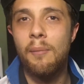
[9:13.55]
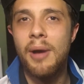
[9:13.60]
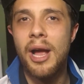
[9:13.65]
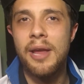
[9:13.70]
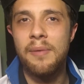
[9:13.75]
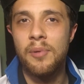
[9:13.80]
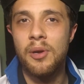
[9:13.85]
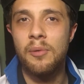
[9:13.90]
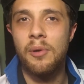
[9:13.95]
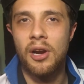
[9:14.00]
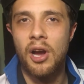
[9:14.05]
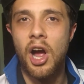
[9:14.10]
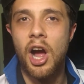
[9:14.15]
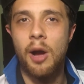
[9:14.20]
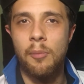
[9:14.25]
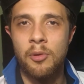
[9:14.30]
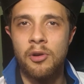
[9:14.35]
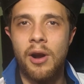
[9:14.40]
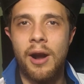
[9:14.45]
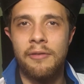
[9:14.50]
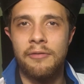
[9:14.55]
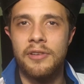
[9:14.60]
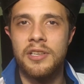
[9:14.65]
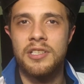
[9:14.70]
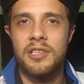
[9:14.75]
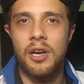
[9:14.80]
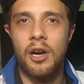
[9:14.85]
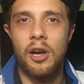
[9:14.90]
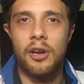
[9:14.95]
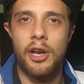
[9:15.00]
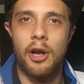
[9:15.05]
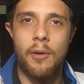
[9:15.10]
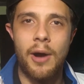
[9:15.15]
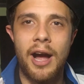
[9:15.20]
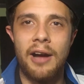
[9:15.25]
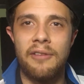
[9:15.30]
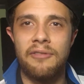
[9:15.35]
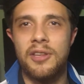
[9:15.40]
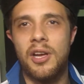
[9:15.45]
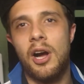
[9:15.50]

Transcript: Maybe when I up graphics card, I'll have to